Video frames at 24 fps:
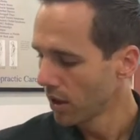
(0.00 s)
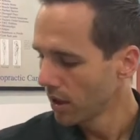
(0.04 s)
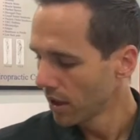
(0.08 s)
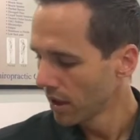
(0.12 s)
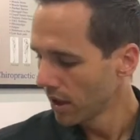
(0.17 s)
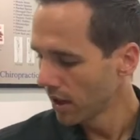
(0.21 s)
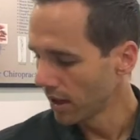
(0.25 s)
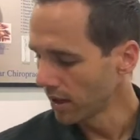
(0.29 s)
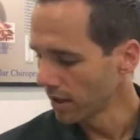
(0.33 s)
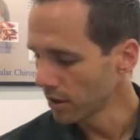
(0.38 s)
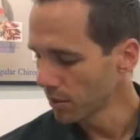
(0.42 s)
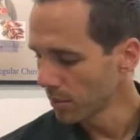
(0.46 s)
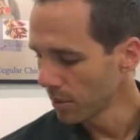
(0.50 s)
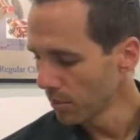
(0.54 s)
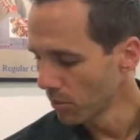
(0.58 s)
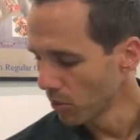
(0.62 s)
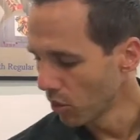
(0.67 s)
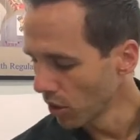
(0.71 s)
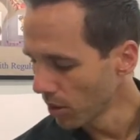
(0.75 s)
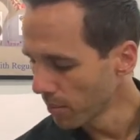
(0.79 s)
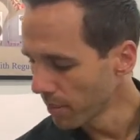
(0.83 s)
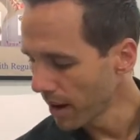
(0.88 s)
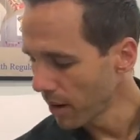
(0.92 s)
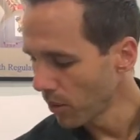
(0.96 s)
a little bit
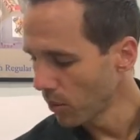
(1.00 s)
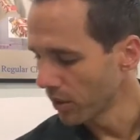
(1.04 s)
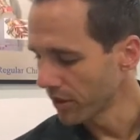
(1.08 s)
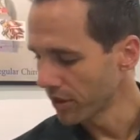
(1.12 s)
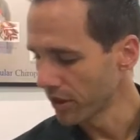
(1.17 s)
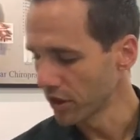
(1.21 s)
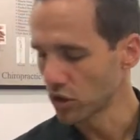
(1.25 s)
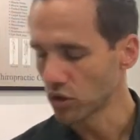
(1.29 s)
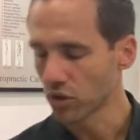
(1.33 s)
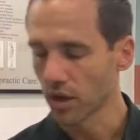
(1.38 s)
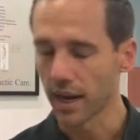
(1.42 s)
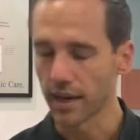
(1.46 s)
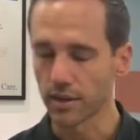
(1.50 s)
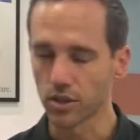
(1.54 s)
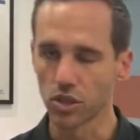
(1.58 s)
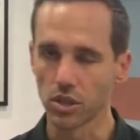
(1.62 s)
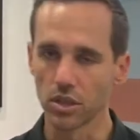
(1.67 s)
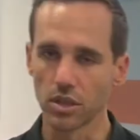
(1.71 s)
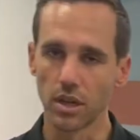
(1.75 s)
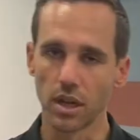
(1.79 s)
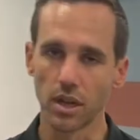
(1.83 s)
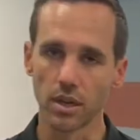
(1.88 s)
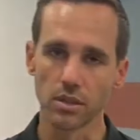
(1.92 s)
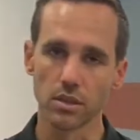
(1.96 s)
more about what the
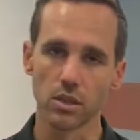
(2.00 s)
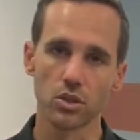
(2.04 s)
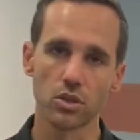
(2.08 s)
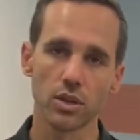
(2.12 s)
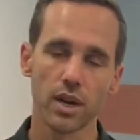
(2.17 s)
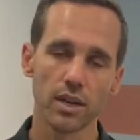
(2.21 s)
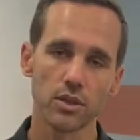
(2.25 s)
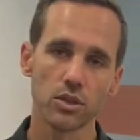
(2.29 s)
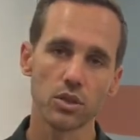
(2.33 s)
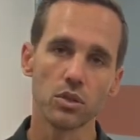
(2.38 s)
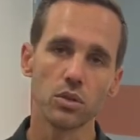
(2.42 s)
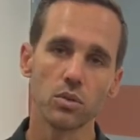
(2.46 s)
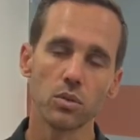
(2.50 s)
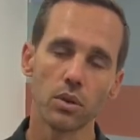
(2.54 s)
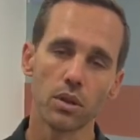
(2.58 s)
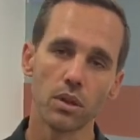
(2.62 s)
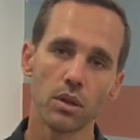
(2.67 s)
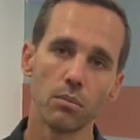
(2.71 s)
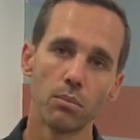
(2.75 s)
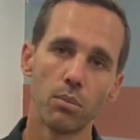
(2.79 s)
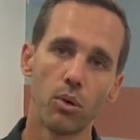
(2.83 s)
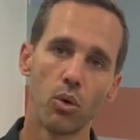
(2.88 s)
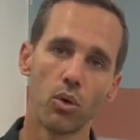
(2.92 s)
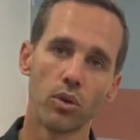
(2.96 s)
traction does. The traction is really
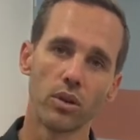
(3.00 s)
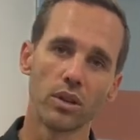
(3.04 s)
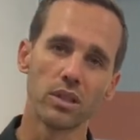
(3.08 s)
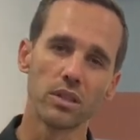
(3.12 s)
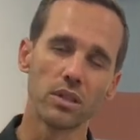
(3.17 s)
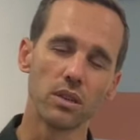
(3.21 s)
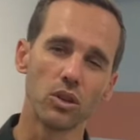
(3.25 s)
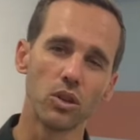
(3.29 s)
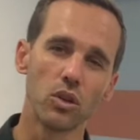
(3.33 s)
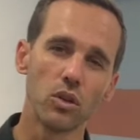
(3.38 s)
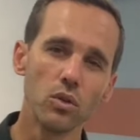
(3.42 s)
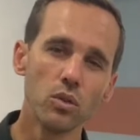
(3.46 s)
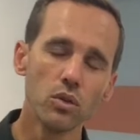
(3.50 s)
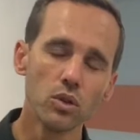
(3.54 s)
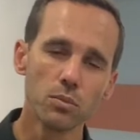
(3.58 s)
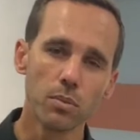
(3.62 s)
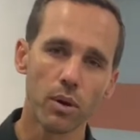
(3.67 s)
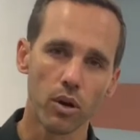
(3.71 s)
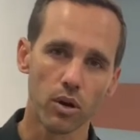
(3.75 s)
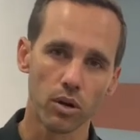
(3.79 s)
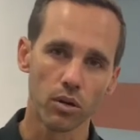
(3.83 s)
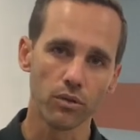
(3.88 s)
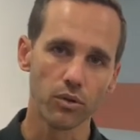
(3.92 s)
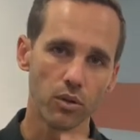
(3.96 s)
important. It's a huge
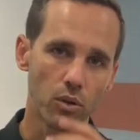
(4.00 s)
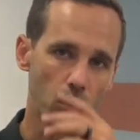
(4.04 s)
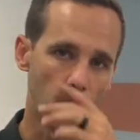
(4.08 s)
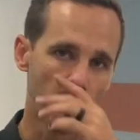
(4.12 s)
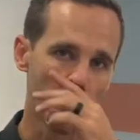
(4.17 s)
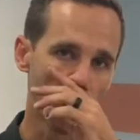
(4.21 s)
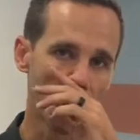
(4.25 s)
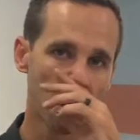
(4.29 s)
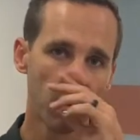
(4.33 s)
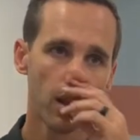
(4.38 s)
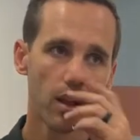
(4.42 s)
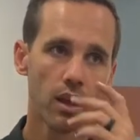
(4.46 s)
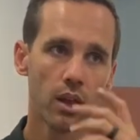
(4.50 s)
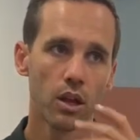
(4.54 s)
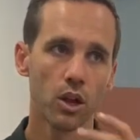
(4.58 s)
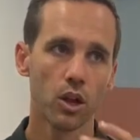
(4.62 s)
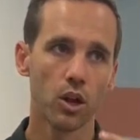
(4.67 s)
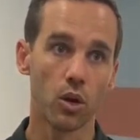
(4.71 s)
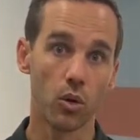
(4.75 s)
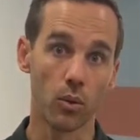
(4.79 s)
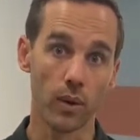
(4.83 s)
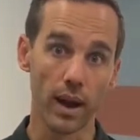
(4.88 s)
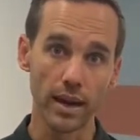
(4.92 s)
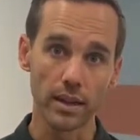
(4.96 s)
part of your
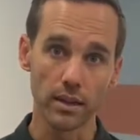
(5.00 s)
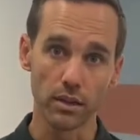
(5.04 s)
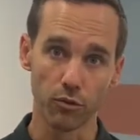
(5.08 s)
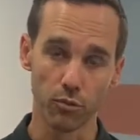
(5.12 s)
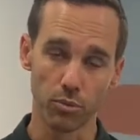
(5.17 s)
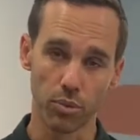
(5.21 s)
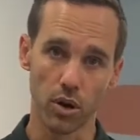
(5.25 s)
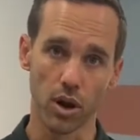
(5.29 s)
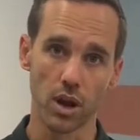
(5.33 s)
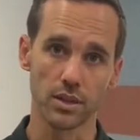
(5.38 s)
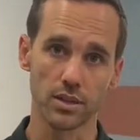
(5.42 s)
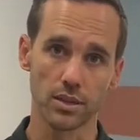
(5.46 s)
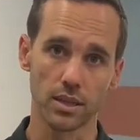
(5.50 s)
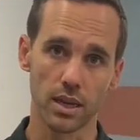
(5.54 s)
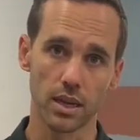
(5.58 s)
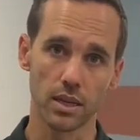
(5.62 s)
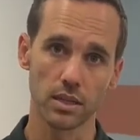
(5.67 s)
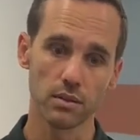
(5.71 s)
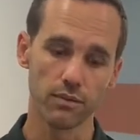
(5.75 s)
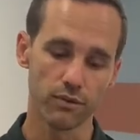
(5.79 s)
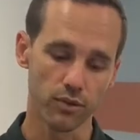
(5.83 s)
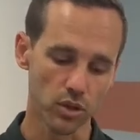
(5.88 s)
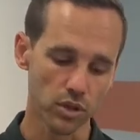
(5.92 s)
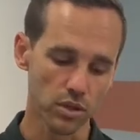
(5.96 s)
corrective
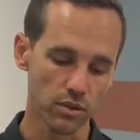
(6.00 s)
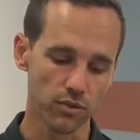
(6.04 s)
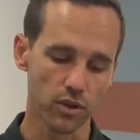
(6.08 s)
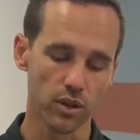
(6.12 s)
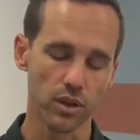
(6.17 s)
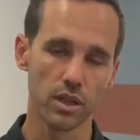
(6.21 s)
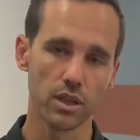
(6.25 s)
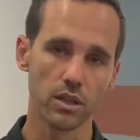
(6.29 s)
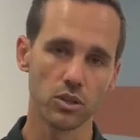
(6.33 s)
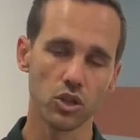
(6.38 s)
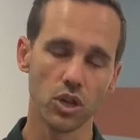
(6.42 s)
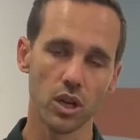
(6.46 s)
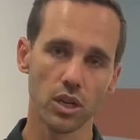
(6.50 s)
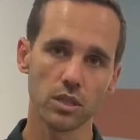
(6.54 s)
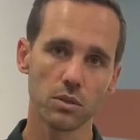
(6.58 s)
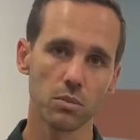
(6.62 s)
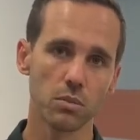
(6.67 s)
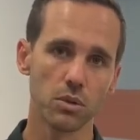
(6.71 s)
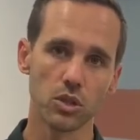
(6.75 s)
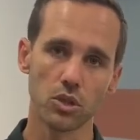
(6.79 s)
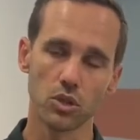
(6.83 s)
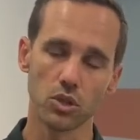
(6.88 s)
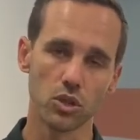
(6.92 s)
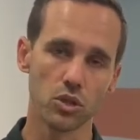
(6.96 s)
process. First of all, the
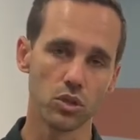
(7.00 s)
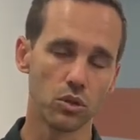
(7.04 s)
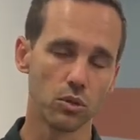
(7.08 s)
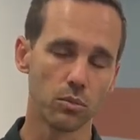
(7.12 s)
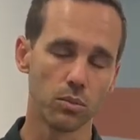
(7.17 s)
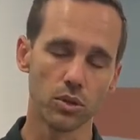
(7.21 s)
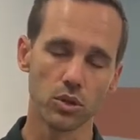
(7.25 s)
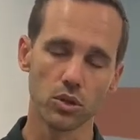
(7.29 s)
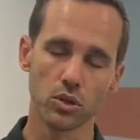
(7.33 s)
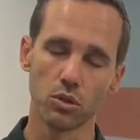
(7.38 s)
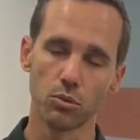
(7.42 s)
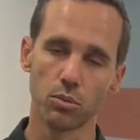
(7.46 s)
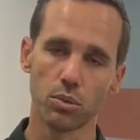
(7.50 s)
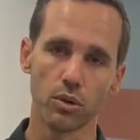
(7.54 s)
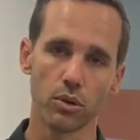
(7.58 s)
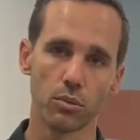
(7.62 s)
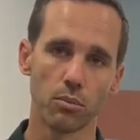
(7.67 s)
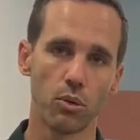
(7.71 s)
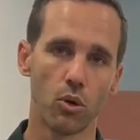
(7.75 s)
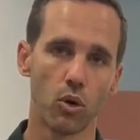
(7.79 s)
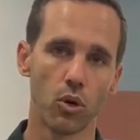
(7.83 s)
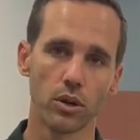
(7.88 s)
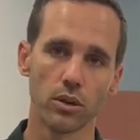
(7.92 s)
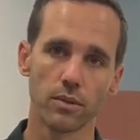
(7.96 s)
adjustments are super, super
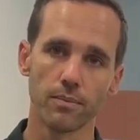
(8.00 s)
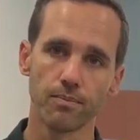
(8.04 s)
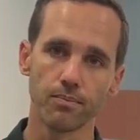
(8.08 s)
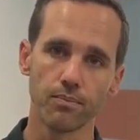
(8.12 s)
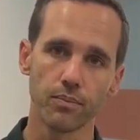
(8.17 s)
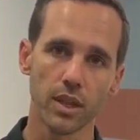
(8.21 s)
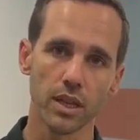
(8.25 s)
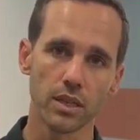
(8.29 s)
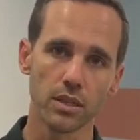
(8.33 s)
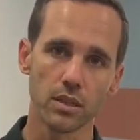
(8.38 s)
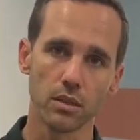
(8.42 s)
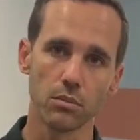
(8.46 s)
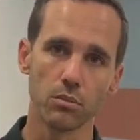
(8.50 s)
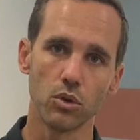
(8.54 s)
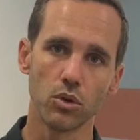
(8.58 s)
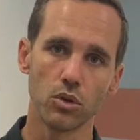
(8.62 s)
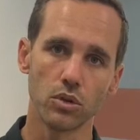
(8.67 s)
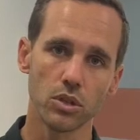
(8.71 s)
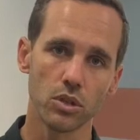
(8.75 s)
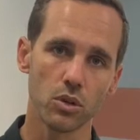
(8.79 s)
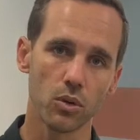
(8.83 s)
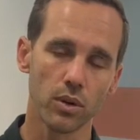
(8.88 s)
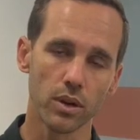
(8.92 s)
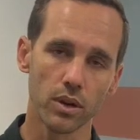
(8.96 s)
important. That's the
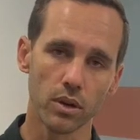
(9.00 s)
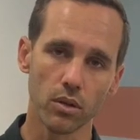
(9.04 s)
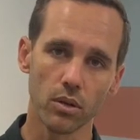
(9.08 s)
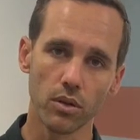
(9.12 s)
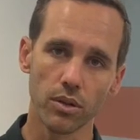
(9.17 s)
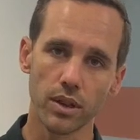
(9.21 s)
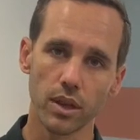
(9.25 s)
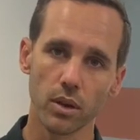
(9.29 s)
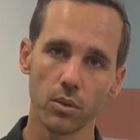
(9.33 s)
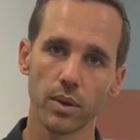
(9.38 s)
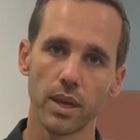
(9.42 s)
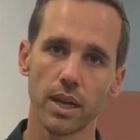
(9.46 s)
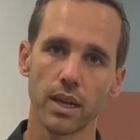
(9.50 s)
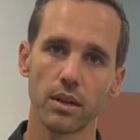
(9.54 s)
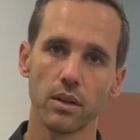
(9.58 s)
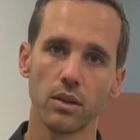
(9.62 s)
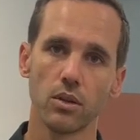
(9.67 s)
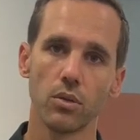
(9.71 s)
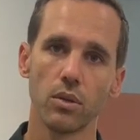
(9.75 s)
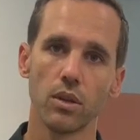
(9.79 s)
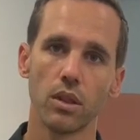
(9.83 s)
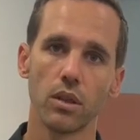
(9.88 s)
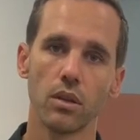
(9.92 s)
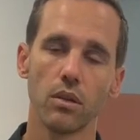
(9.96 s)
most critical thing we got to
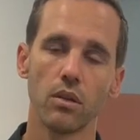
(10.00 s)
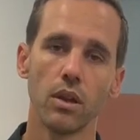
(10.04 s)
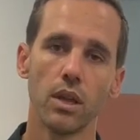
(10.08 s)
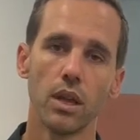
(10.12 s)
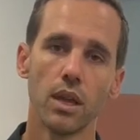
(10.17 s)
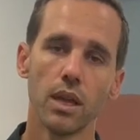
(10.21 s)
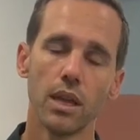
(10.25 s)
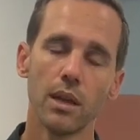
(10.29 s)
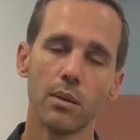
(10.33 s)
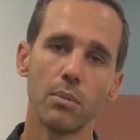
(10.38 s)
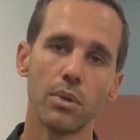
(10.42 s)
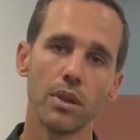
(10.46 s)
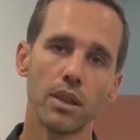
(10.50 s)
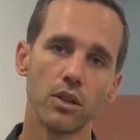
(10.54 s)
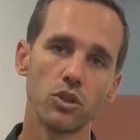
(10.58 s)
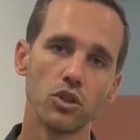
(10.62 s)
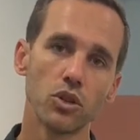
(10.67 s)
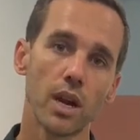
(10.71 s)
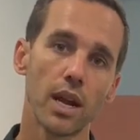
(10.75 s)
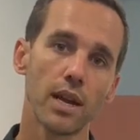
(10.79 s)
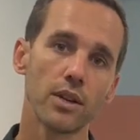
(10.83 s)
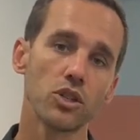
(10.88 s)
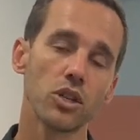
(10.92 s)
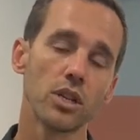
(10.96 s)
do with you. But the
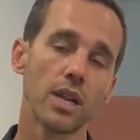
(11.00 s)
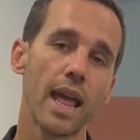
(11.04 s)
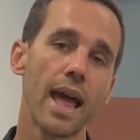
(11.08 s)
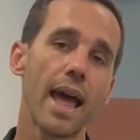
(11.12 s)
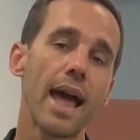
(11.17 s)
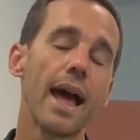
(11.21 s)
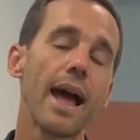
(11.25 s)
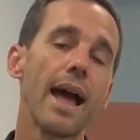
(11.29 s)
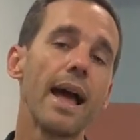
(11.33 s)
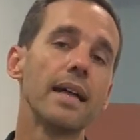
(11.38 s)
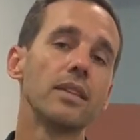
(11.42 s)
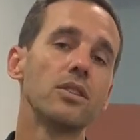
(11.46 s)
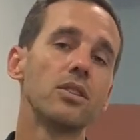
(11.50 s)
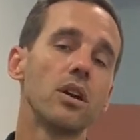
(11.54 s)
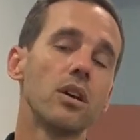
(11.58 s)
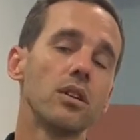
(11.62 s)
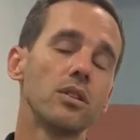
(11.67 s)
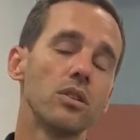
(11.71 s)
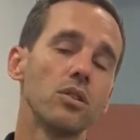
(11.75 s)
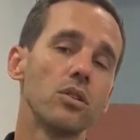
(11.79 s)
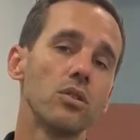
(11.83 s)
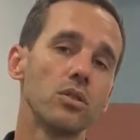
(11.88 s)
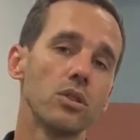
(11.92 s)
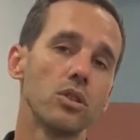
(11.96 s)
traction adds on
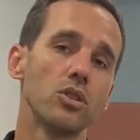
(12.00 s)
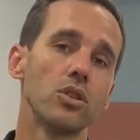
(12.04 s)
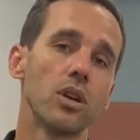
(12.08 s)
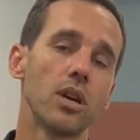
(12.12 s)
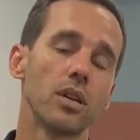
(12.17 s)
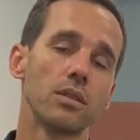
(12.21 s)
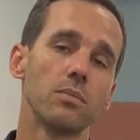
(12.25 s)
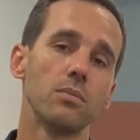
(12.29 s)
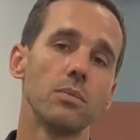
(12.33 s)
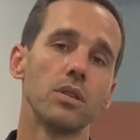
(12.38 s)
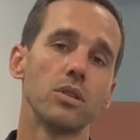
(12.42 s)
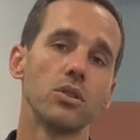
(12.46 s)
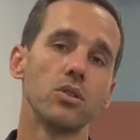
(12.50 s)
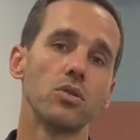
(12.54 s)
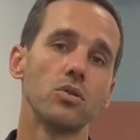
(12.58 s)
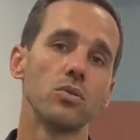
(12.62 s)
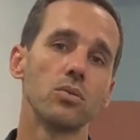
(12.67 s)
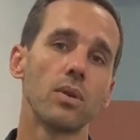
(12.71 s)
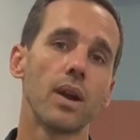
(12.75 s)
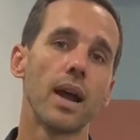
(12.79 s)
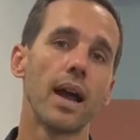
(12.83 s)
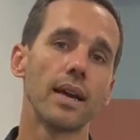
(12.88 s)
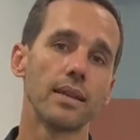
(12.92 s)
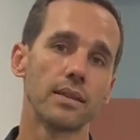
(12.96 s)
to those adjustments
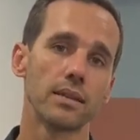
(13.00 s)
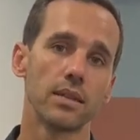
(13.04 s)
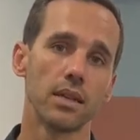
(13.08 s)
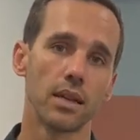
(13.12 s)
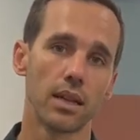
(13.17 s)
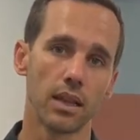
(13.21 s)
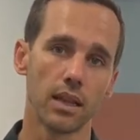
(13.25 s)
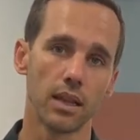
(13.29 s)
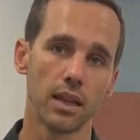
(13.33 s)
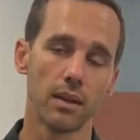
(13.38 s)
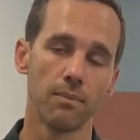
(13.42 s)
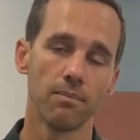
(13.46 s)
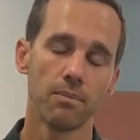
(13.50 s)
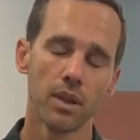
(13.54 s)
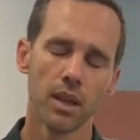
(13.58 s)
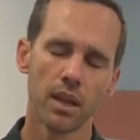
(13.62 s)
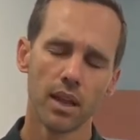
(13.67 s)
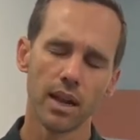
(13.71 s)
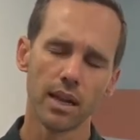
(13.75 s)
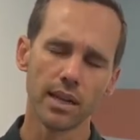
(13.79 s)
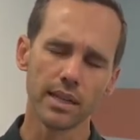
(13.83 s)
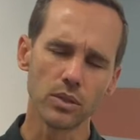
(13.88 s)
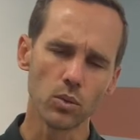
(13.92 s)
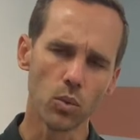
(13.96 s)
drastically.
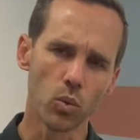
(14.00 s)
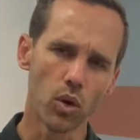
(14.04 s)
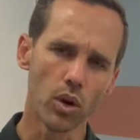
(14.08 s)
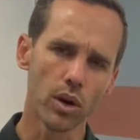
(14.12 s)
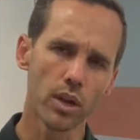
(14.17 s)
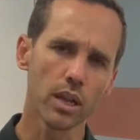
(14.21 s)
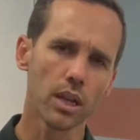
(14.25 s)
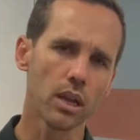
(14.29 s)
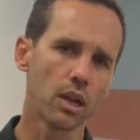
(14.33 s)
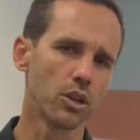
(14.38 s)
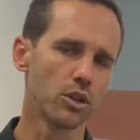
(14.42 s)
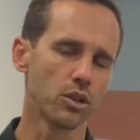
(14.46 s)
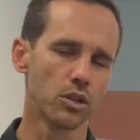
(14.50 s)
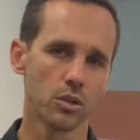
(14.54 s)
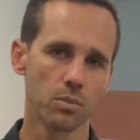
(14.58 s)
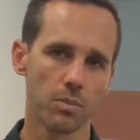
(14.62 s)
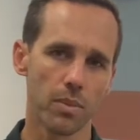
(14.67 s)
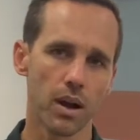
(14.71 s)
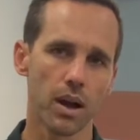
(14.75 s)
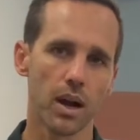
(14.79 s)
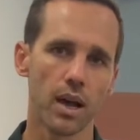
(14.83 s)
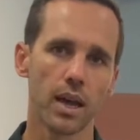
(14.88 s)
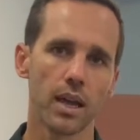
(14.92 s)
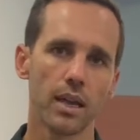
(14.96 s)
And it's working on your
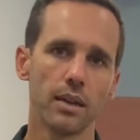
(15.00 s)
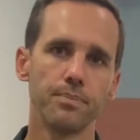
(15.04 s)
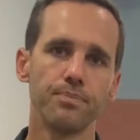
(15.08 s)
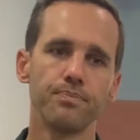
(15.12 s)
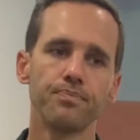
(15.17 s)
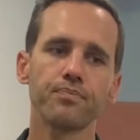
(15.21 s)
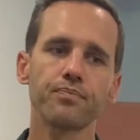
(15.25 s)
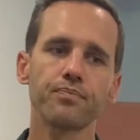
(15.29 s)
spine,